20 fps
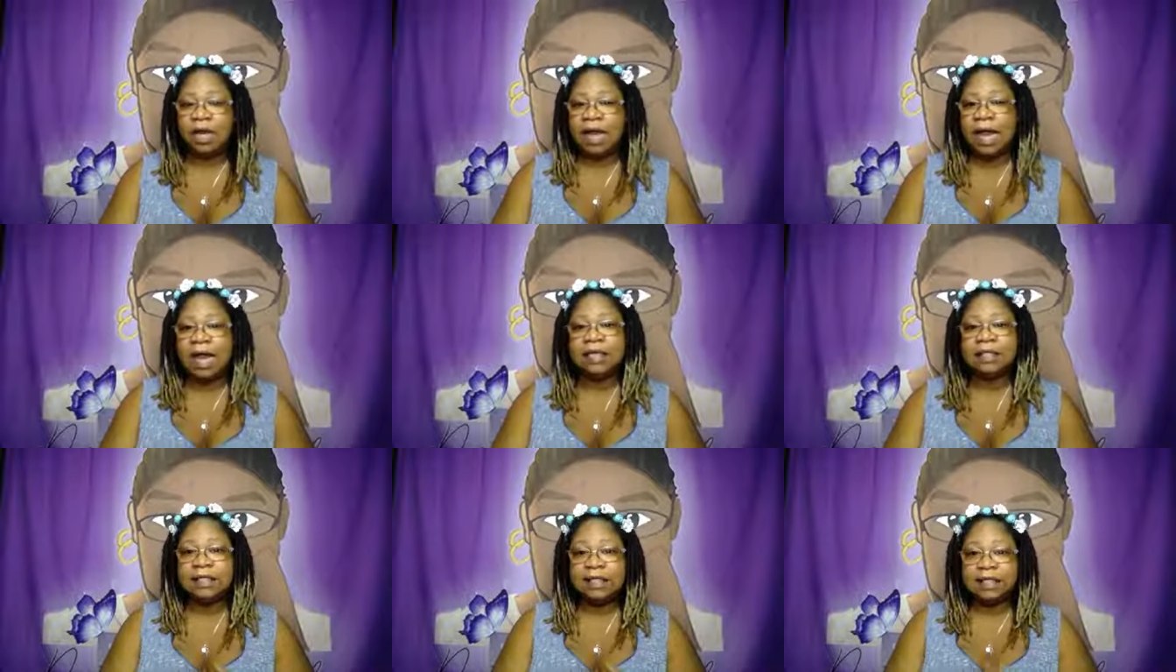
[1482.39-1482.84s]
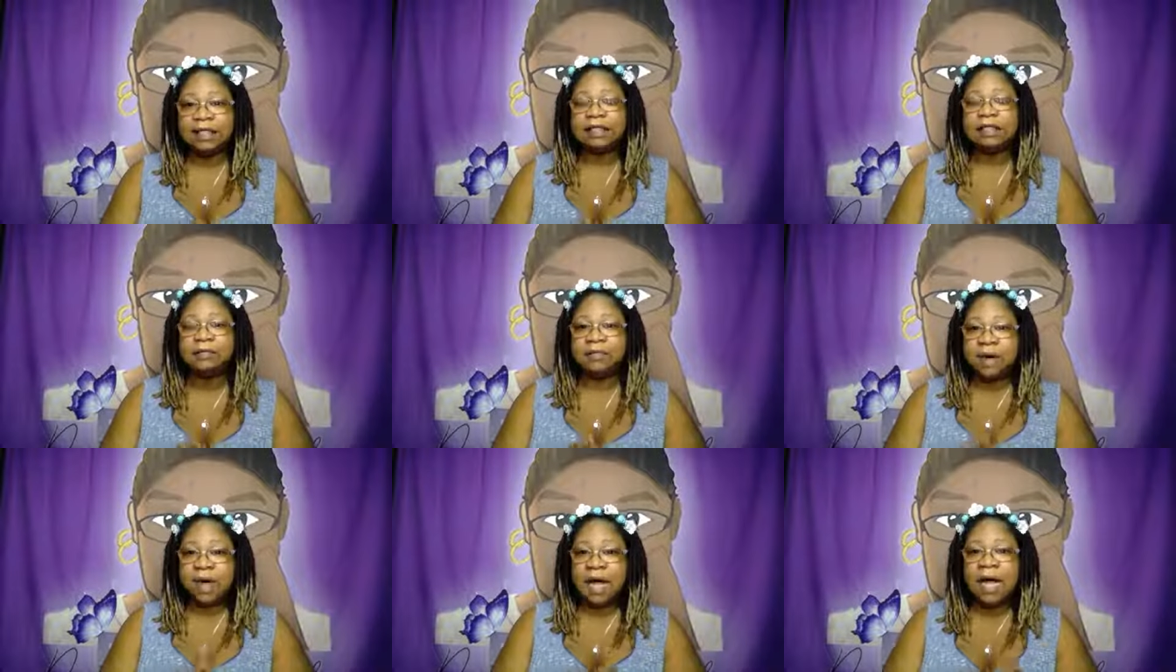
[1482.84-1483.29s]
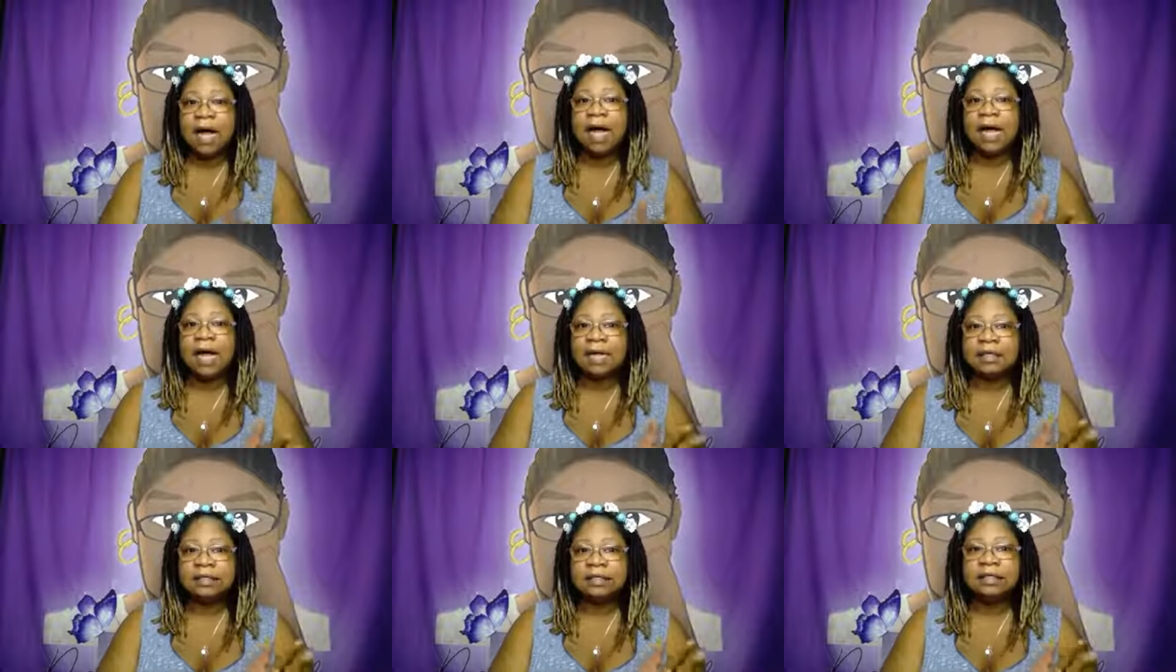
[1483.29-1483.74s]
I had tears in my
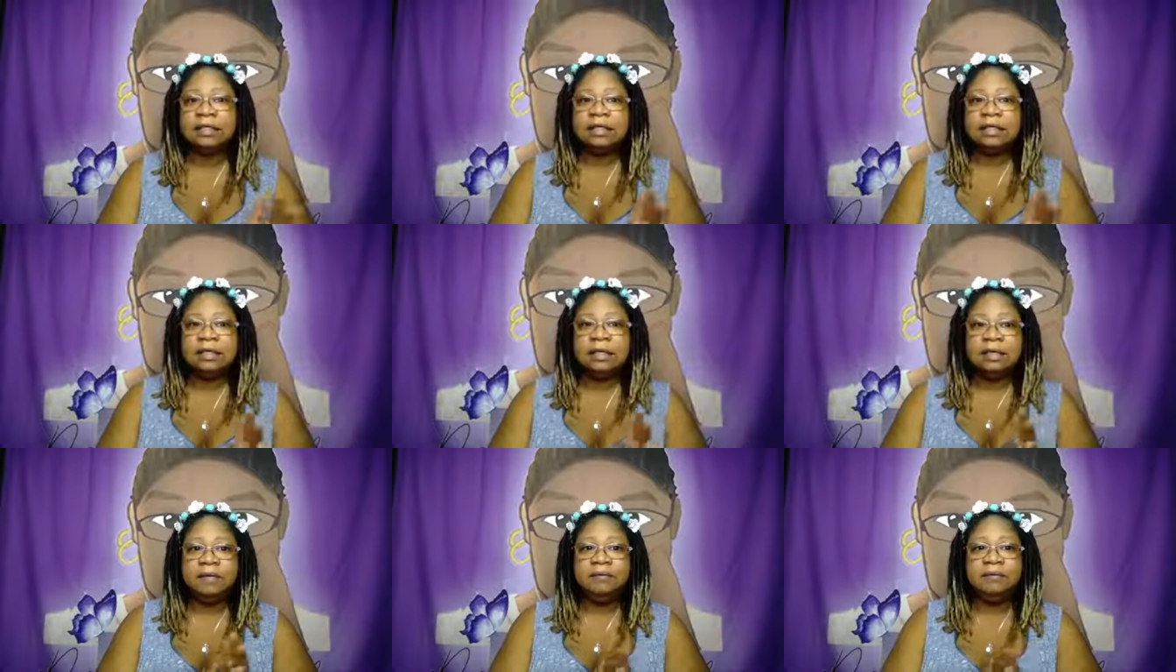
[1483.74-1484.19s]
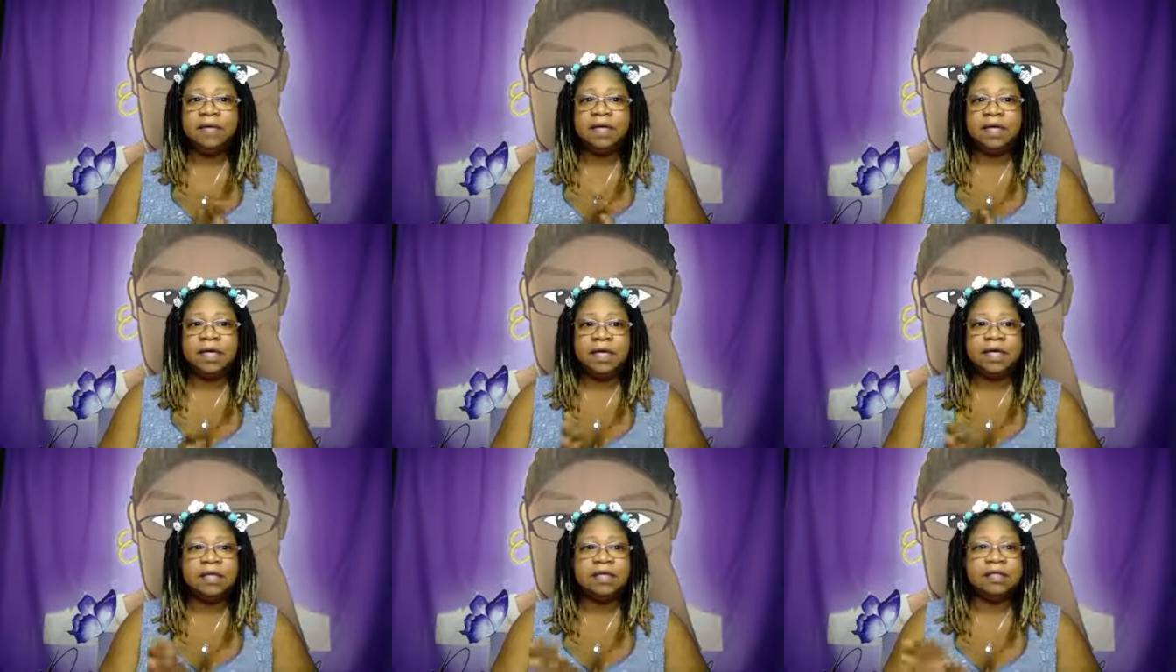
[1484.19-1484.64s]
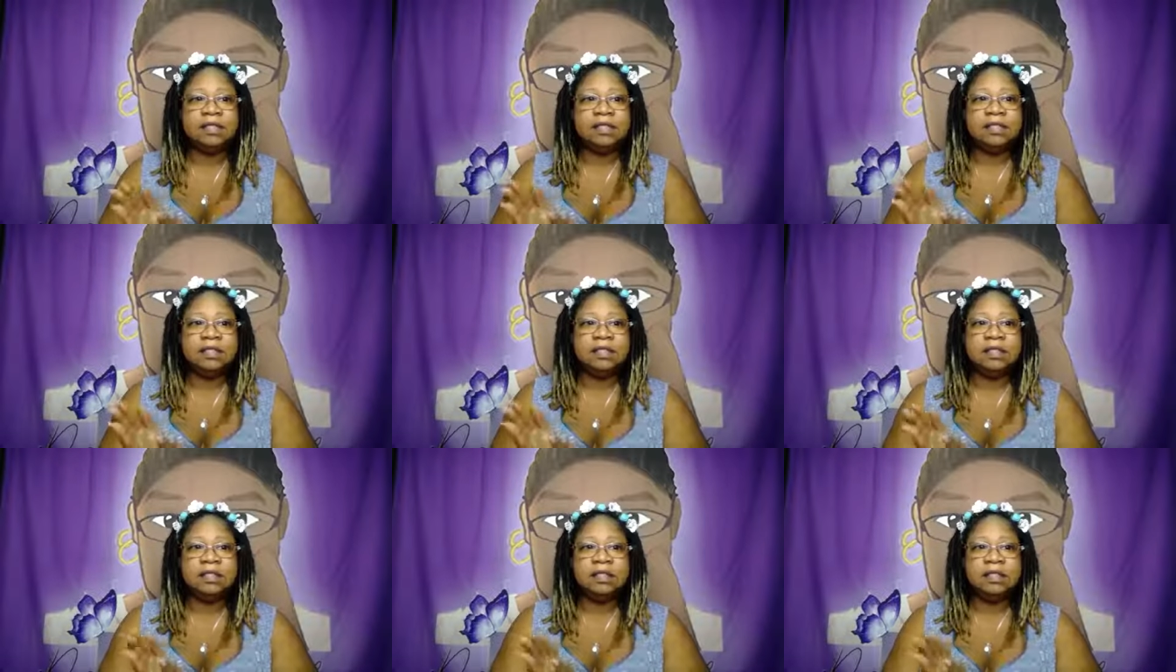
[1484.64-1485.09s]
eyes
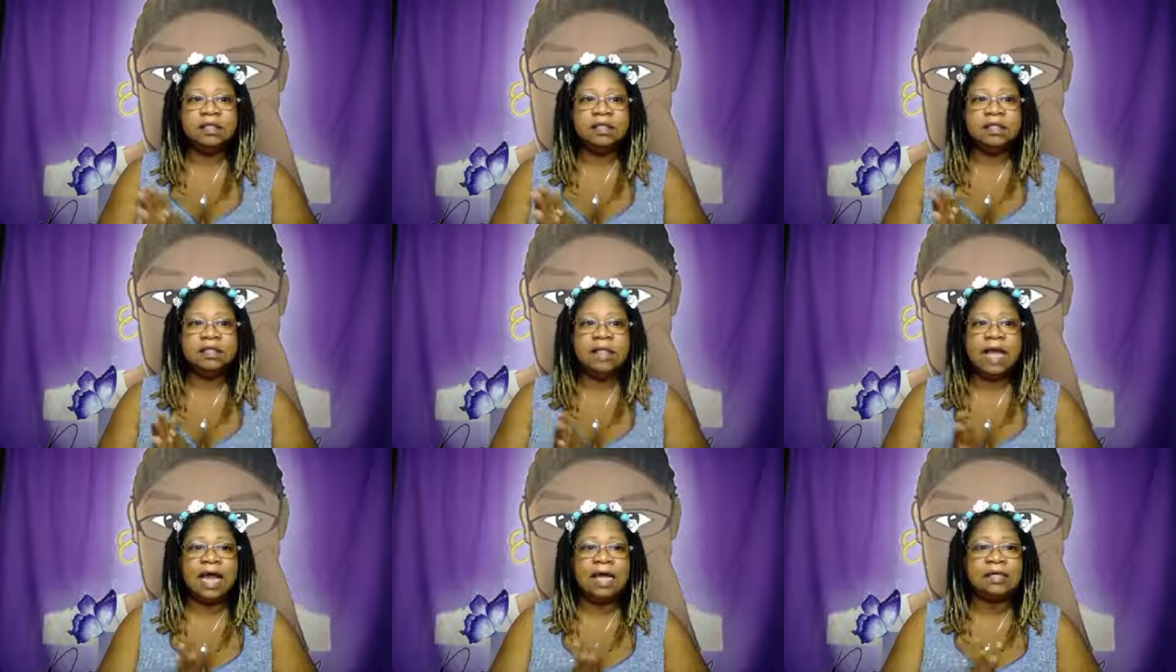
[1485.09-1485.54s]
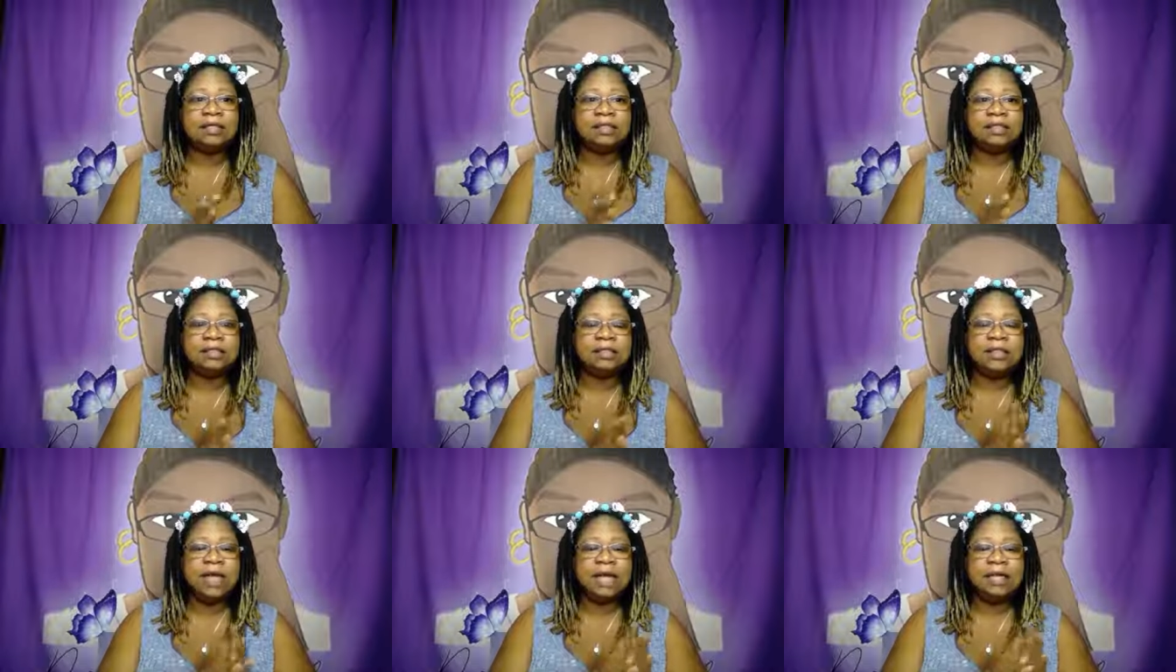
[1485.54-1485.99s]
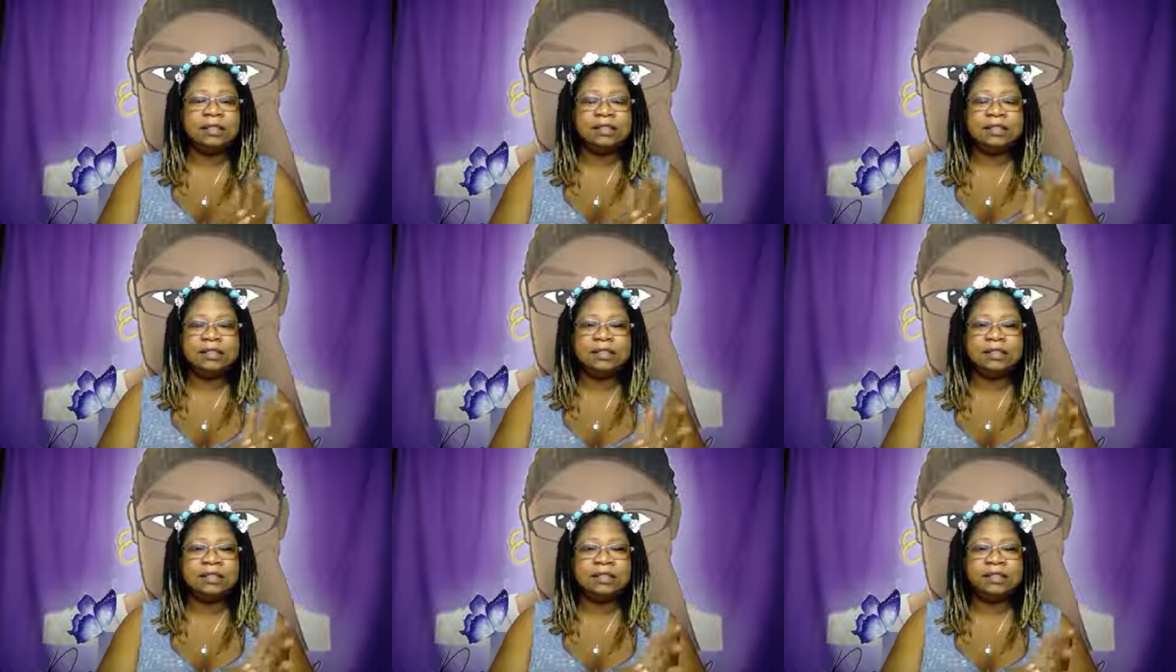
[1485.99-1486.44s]
because
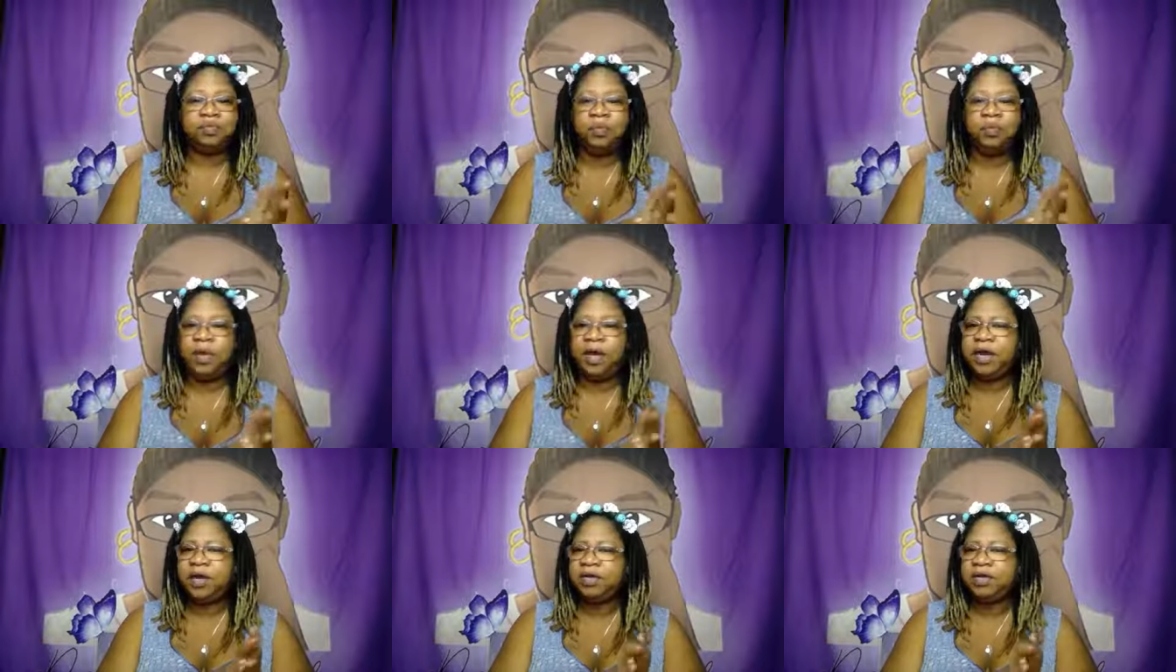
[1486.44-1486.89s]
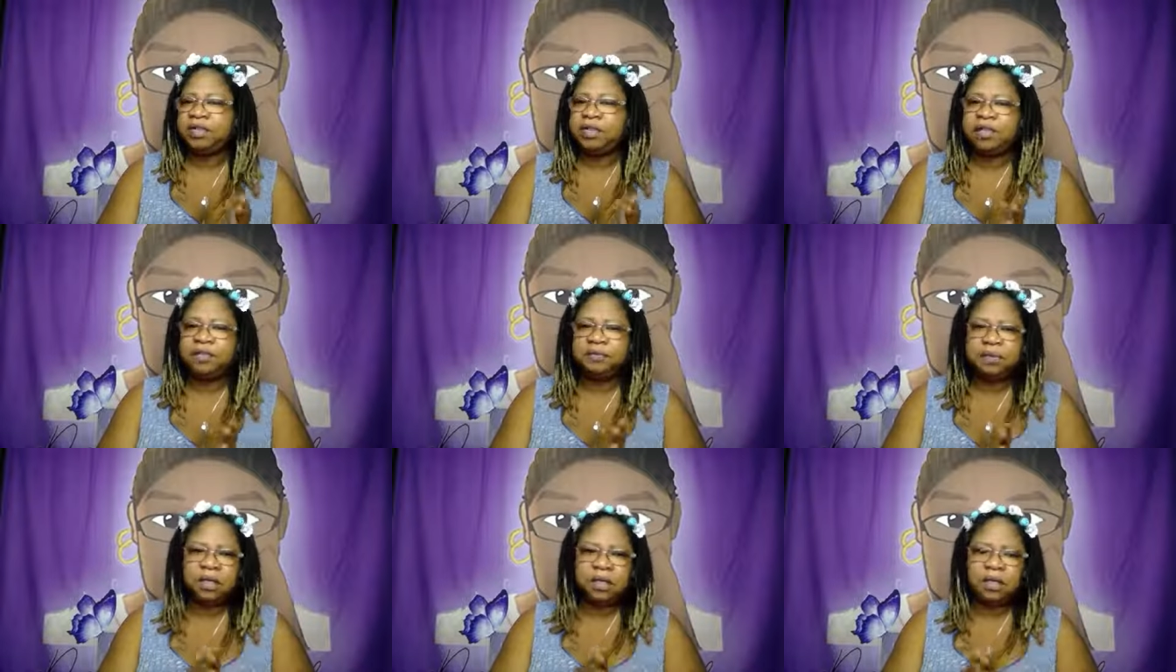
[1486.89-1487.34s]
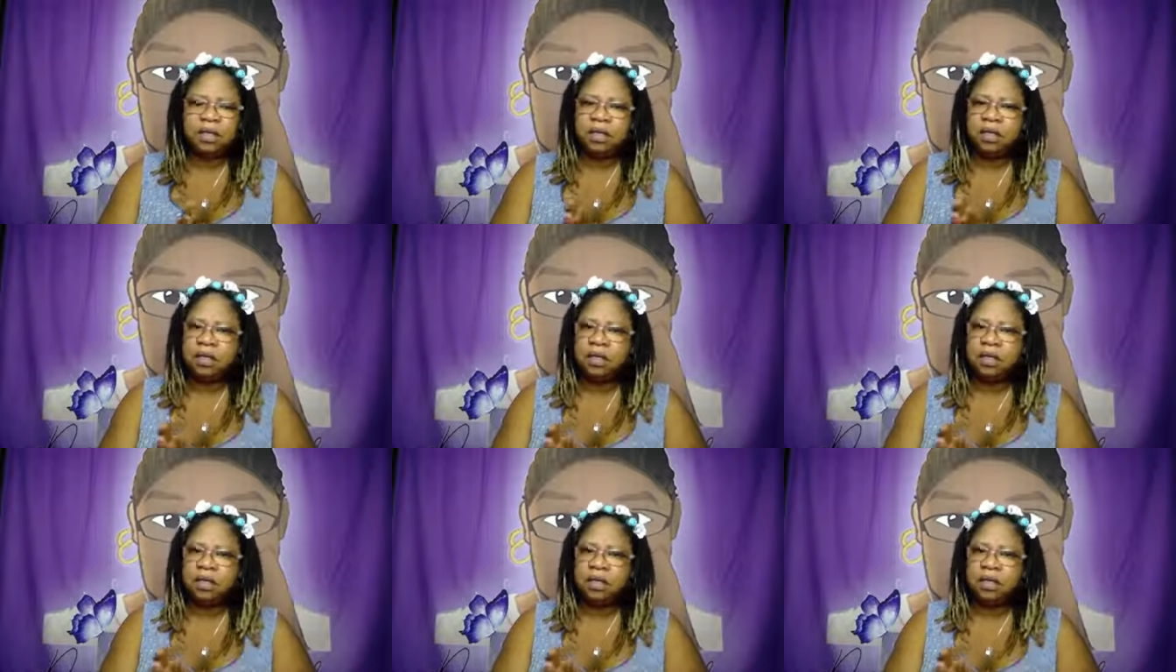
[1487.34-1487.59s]
that's just weird to me.